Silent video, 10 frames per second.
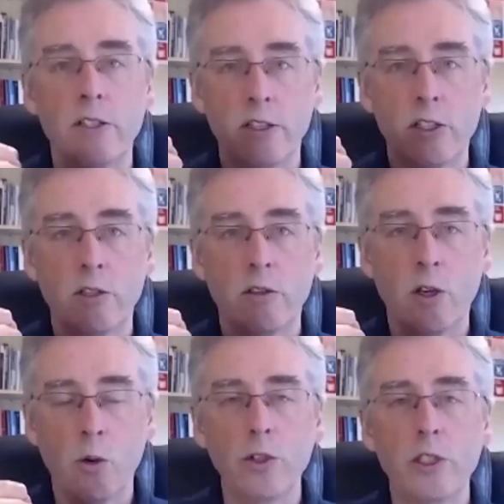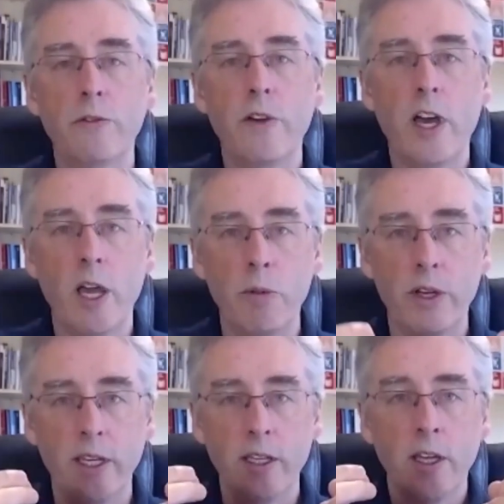that's
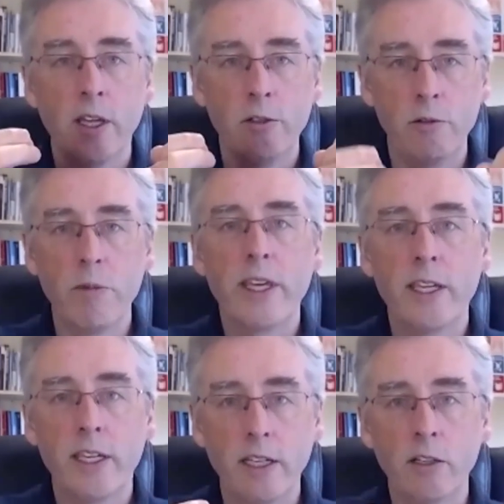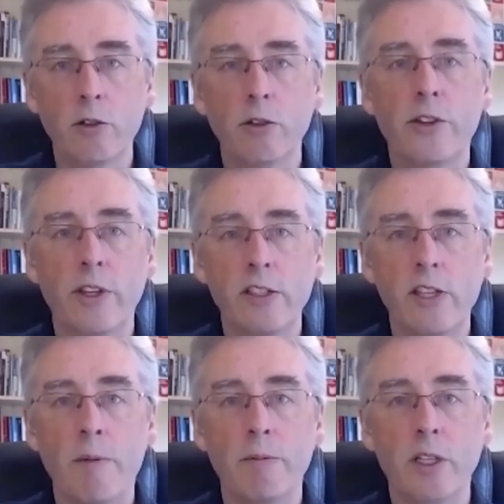quantifiably making good things
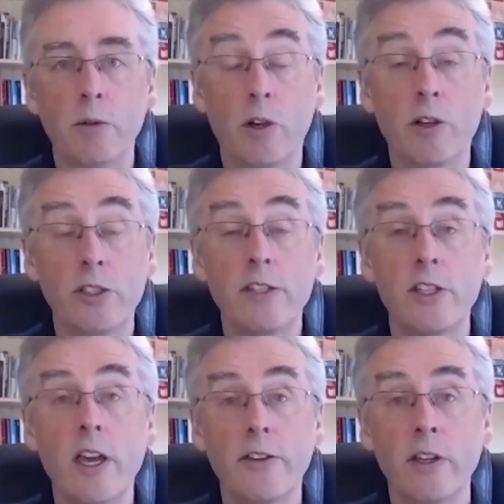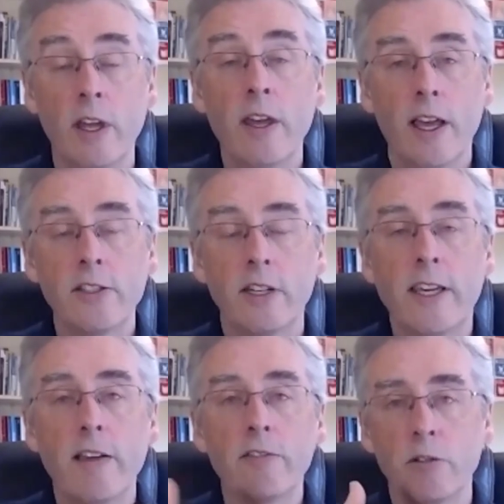happen in the world? Because that's the other, as an
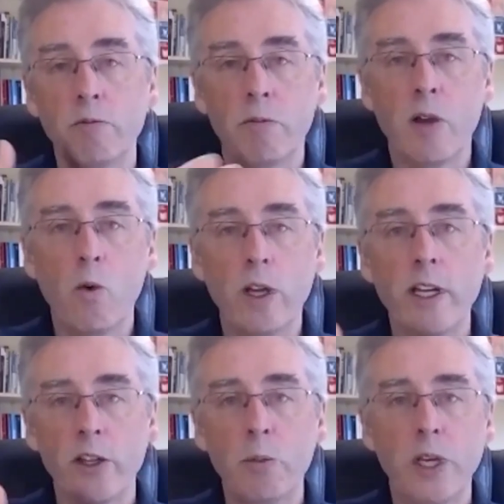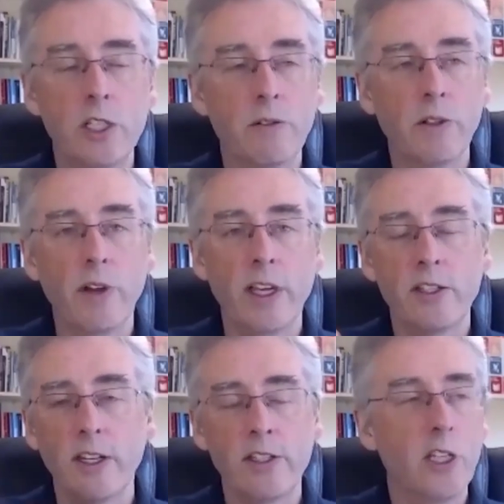accountant, my one other piece of advice,
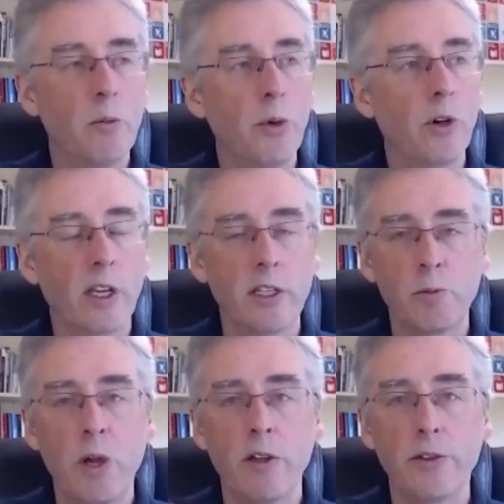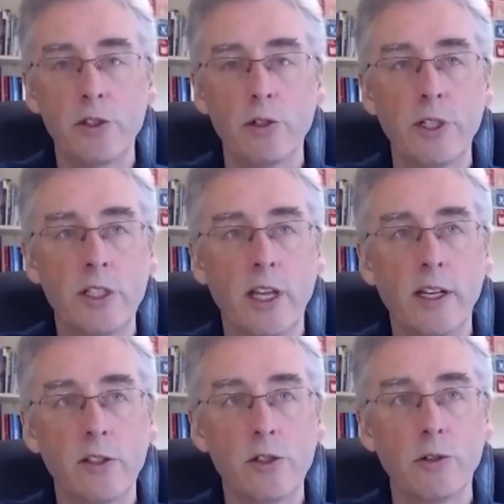and it's in the book. It's part of the
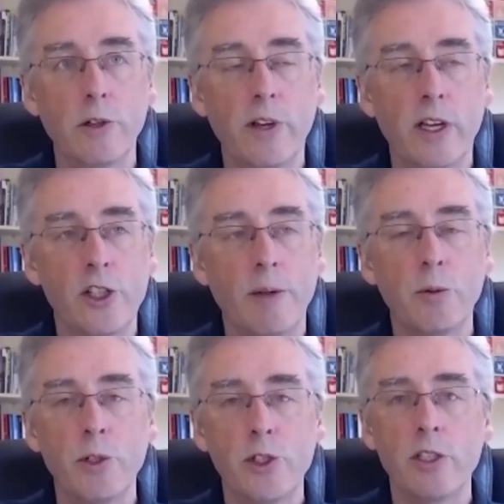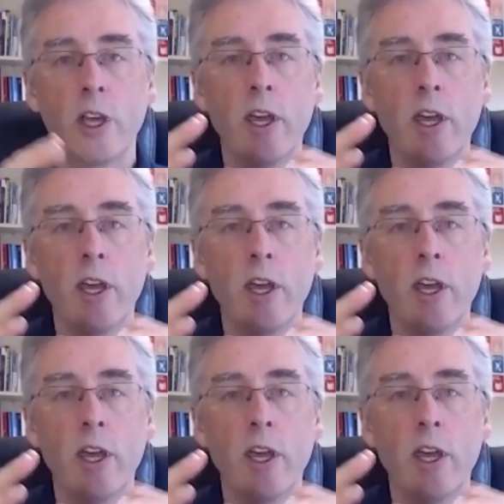storytelling, the Storify chapter, which is,